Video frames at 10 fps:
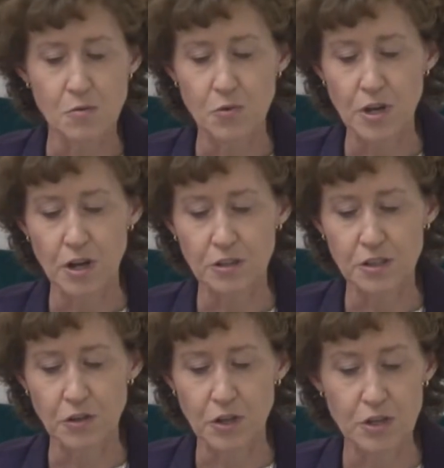We
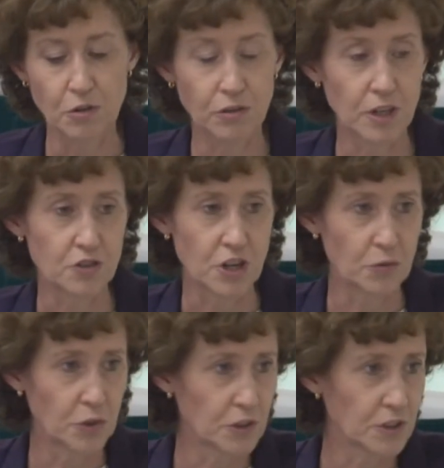also, and youth in
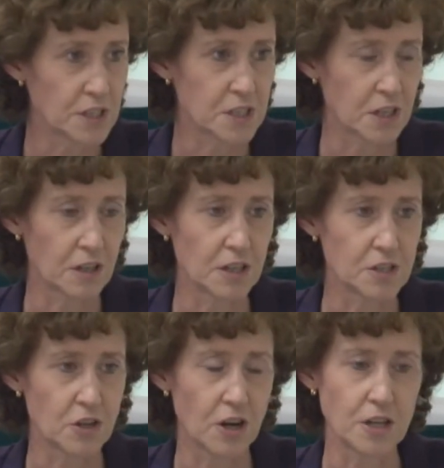general, is
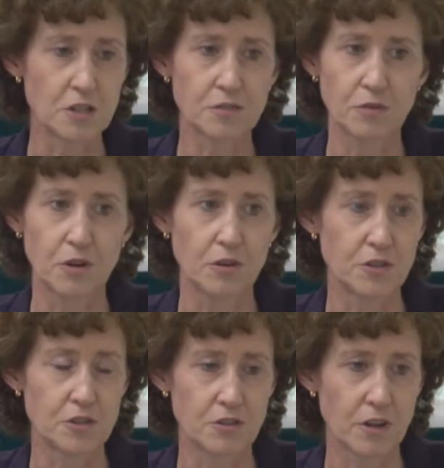an audience for
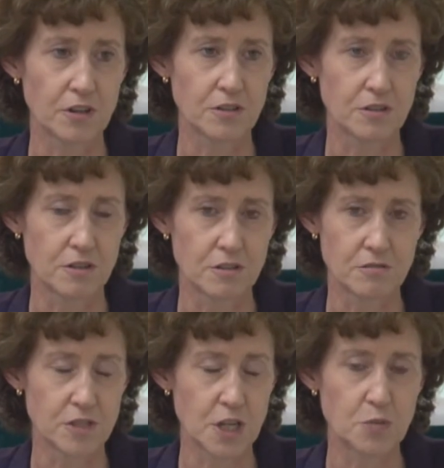
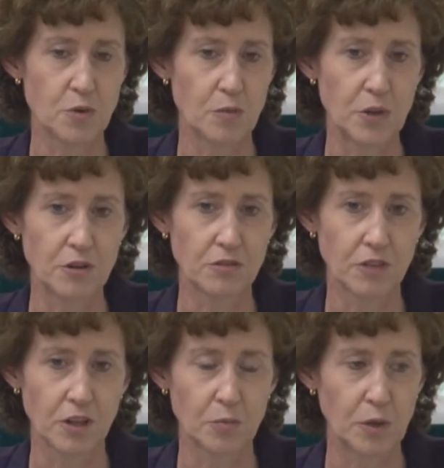the State Department,
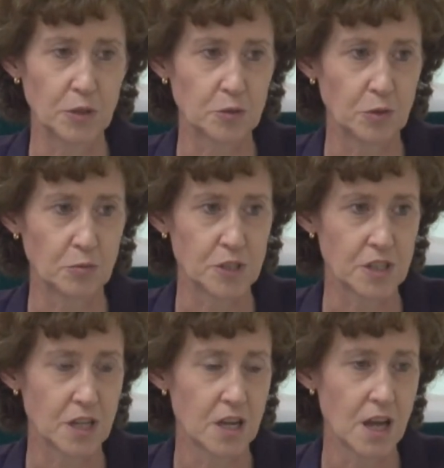public
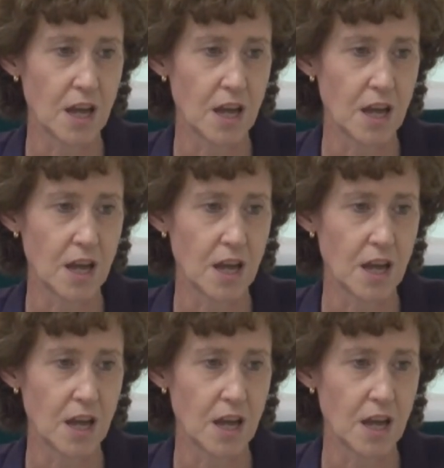diplomacy,